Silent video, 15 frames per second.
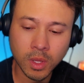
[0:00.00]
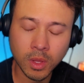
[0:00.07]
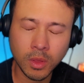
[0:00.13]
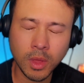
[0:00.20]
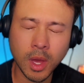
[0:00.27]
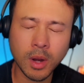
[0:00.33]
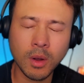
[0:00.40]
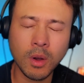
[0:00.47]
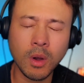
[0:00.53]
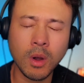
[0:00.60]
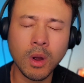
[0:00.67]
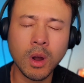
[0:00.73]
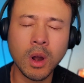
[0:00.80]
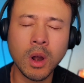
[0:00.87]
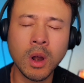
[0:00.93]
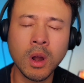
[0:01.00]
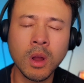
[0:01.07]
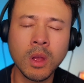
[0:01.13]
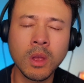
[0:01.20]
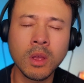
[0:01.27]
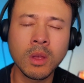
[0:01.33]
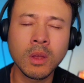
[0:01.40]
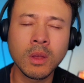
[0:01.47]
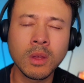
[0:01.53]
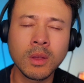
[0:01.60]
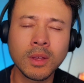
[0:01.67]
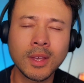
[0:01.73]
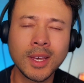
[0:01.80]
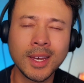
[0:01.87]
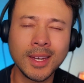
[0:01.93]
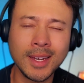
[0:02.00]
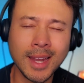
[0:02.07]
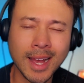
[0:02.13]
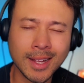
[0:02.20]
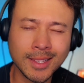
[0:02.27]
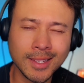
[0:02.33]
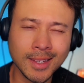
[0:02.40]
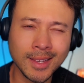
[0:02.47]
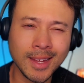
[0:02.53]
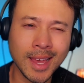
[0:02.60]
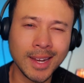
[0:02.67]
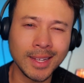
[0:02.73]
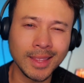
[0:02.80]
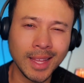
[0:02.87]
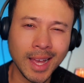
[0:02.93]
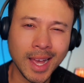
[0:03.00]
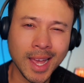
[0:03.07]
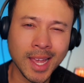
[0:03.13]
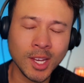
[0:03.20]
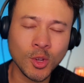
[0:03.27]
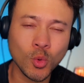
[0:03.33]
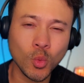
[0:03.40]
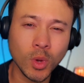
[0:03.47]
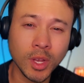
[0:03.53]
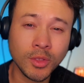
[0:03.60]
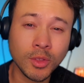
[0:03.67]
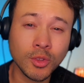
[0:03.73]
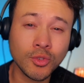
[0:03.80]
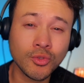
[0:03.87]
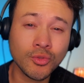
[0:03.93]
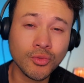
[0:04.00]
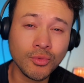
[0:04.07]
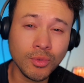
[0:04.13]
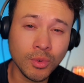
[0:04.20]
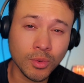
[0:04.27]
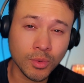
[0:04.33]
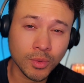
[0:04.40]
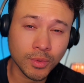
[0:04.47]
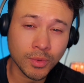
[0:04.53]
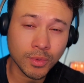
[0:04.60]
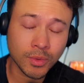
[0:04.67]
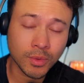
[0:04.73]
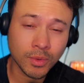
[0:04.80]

that are connected and aligned with truth,